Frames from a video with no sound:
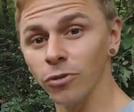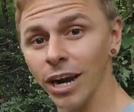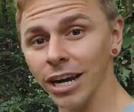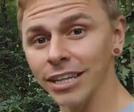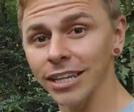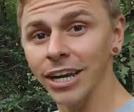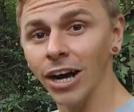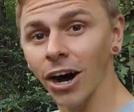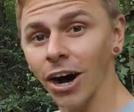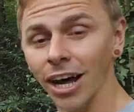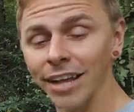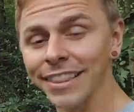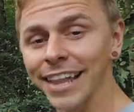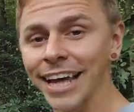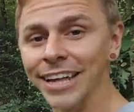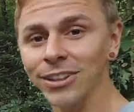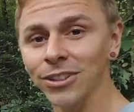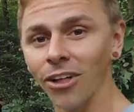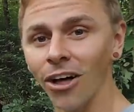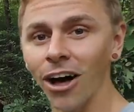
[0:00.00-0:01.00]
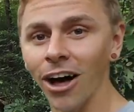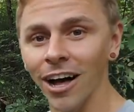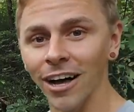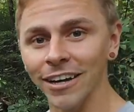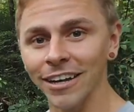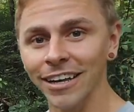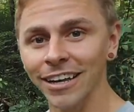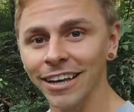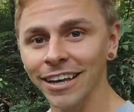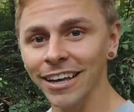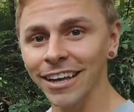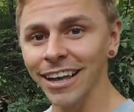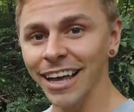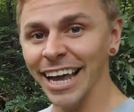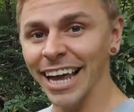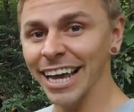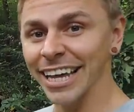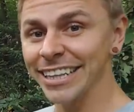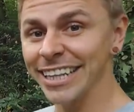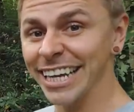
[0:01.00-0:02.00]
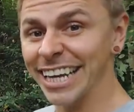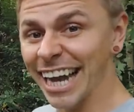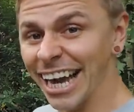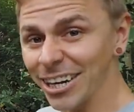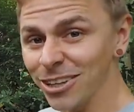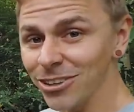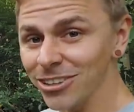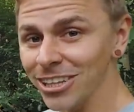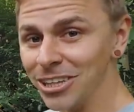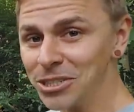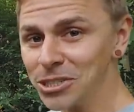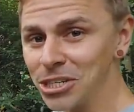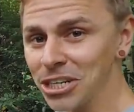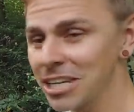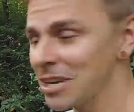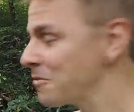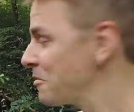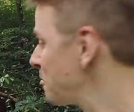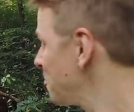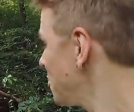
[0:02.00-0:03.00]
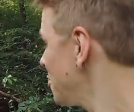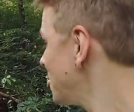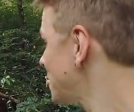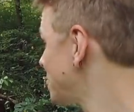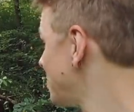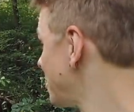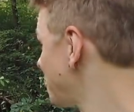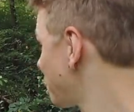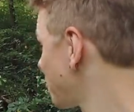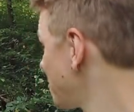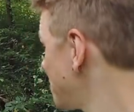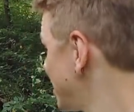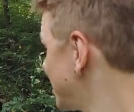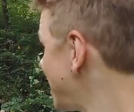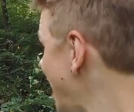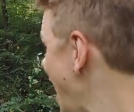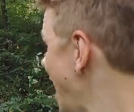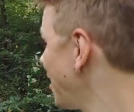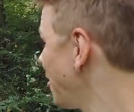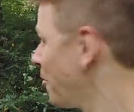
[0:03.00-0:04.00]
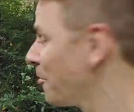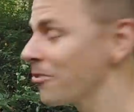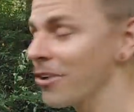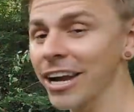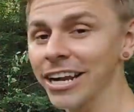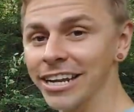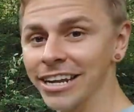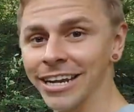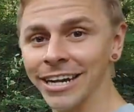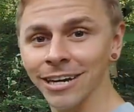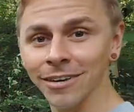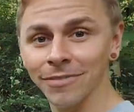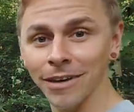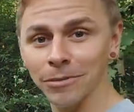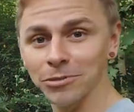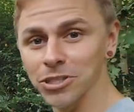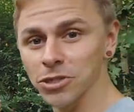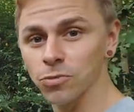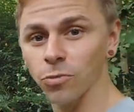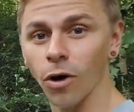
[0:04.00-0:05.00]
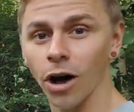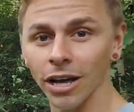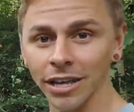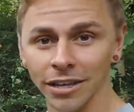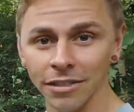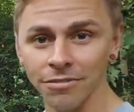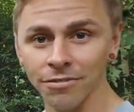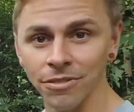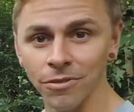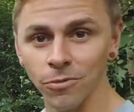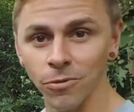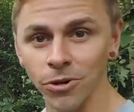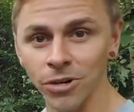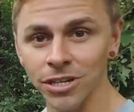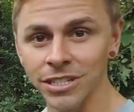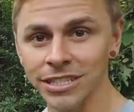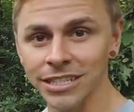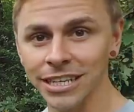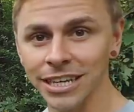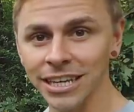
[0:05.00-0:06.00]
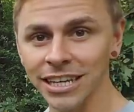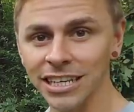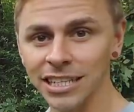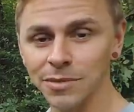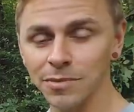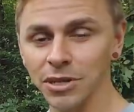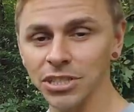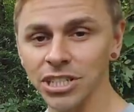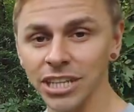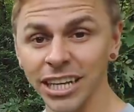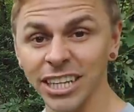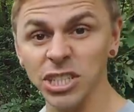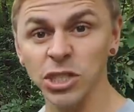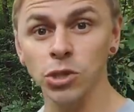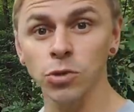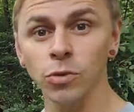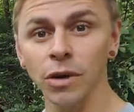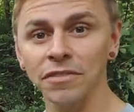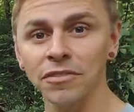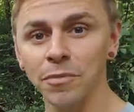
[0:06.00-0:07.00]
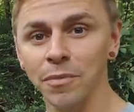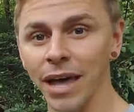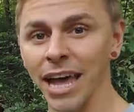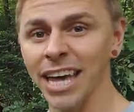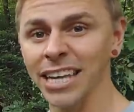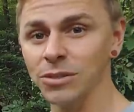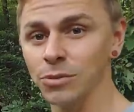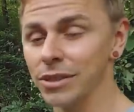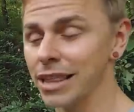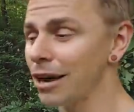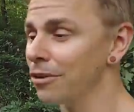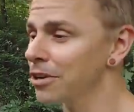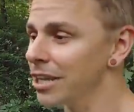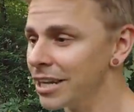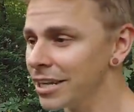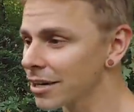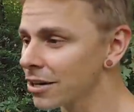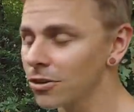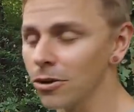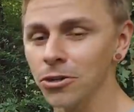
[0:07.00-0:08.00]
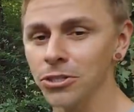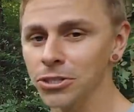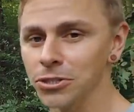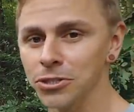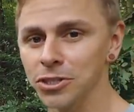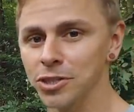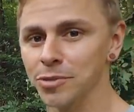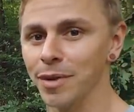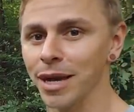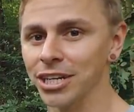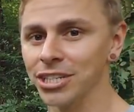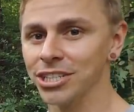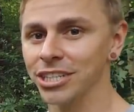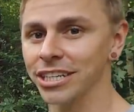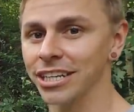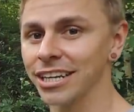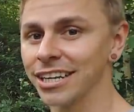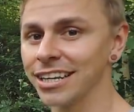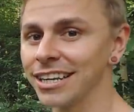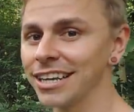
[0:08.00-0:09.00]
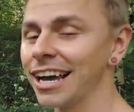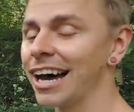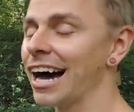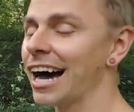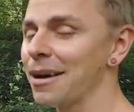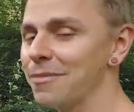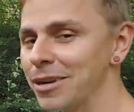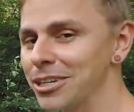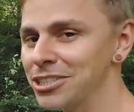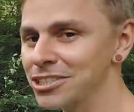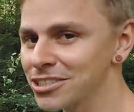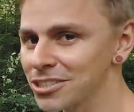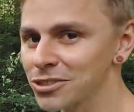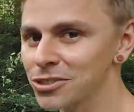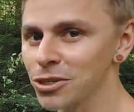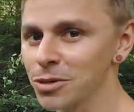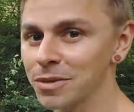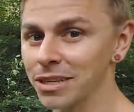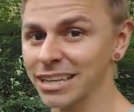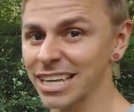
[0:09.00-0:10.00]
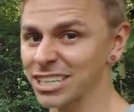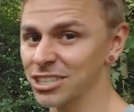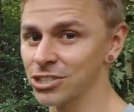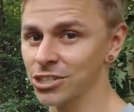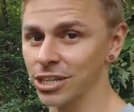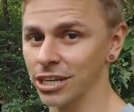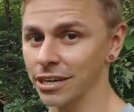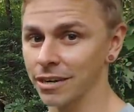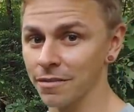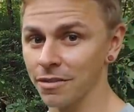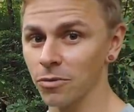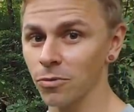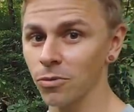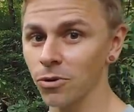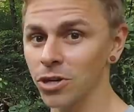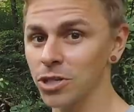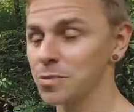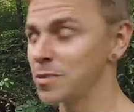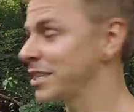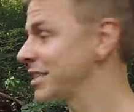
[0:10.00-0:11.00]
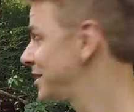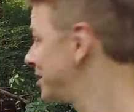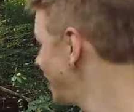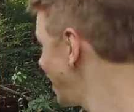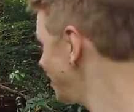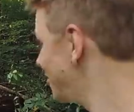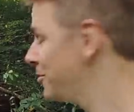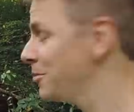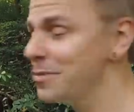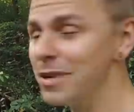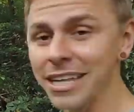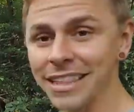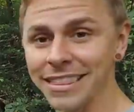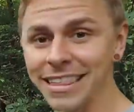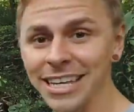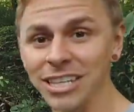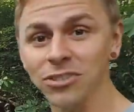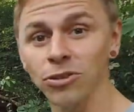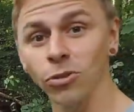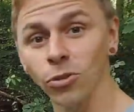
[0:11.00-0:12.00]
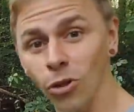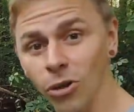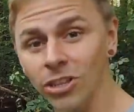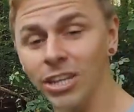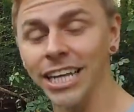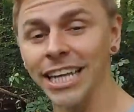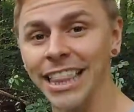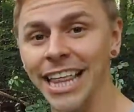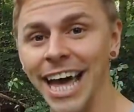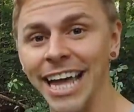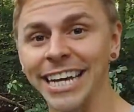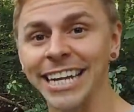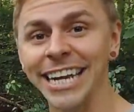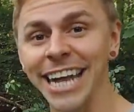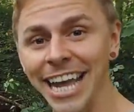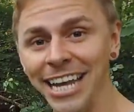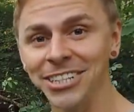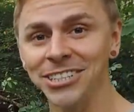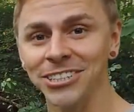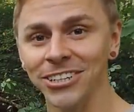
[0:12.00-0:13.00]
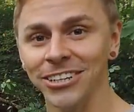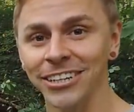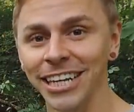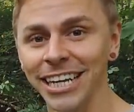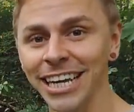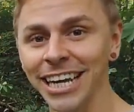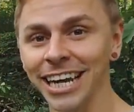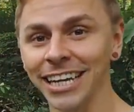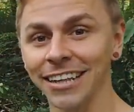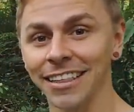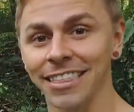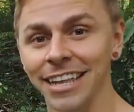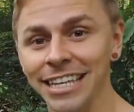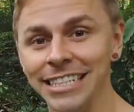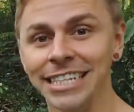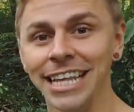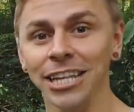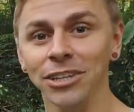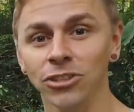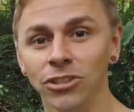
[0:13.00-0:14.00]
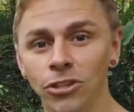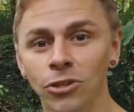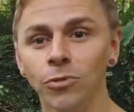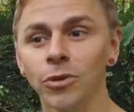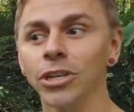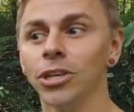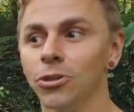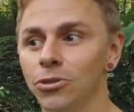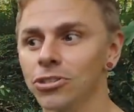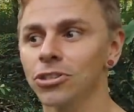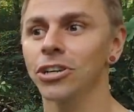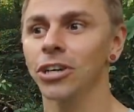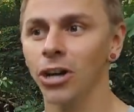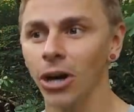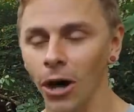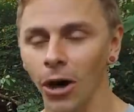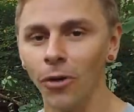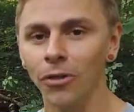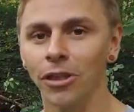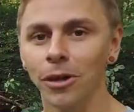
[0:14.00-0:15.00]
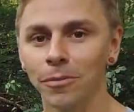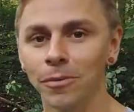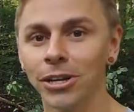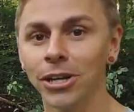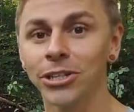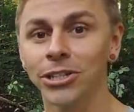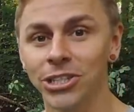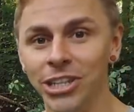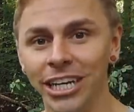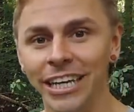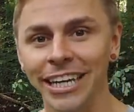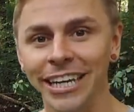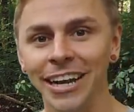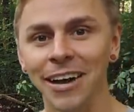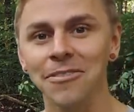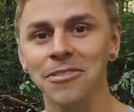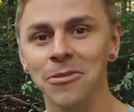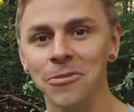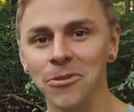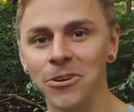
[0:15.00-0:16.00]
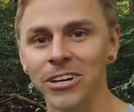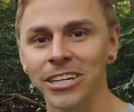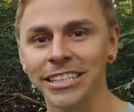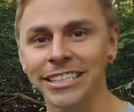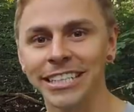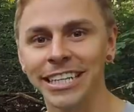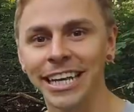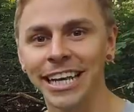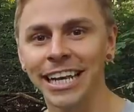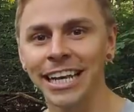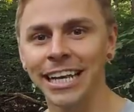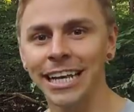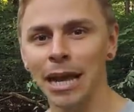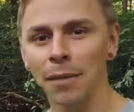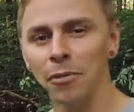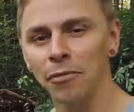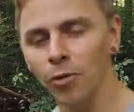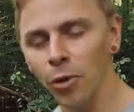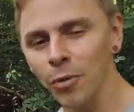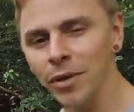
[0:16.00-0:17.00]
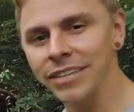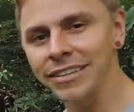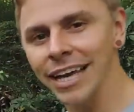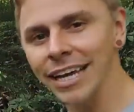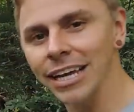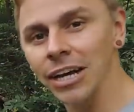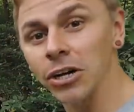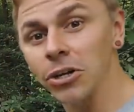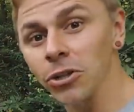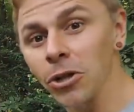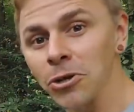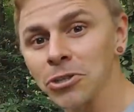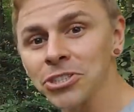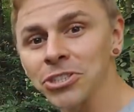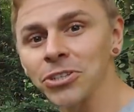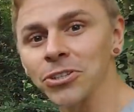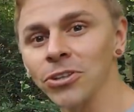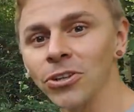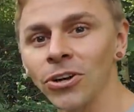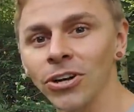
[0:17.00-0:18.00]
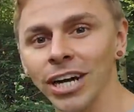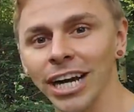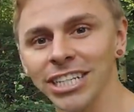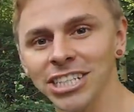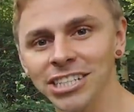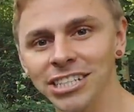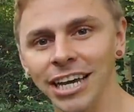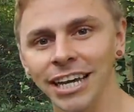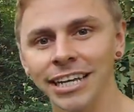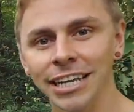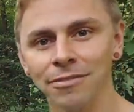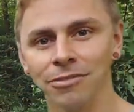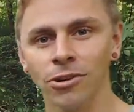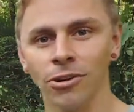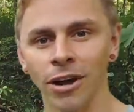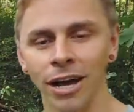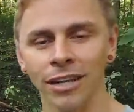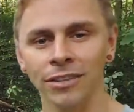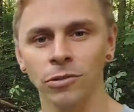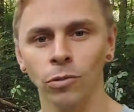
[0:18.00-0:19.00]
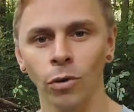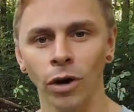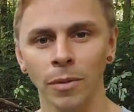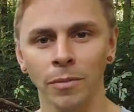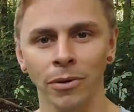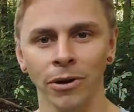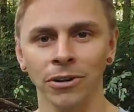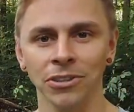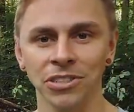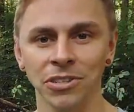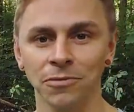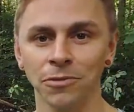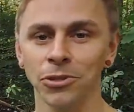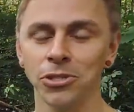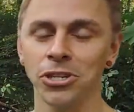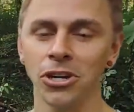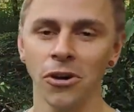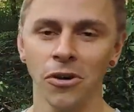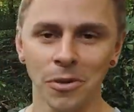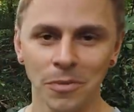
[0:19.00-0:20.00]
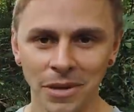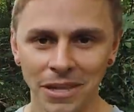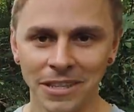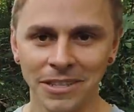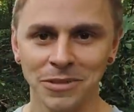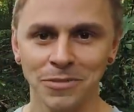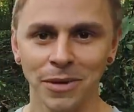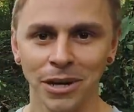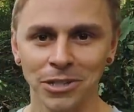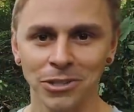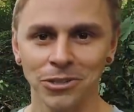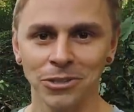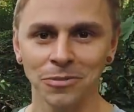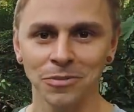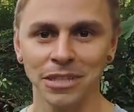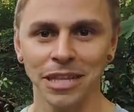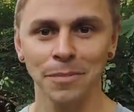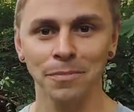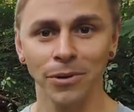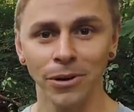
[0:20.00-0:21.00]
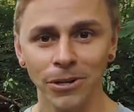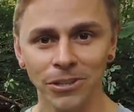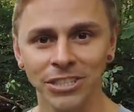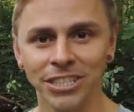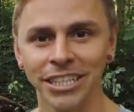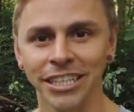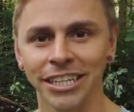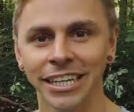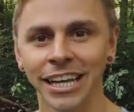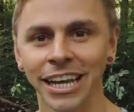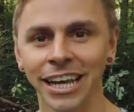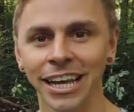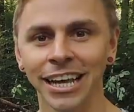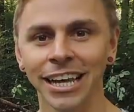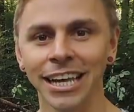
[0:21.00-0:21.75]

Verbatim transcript: directly on that log, and they kind of look like chicken of the woods. I mean, from this angle right here, if I was just walking through the woods, especially at a swift pace, without getting closer inspection, I might just assume that that's chicken of the woods, because not too many things look like that in nature. And the things that do, we usually call them chicken of the woods. Now, before we take a closer look, I just got to give credit to one person for showing me these mushrooms, and that person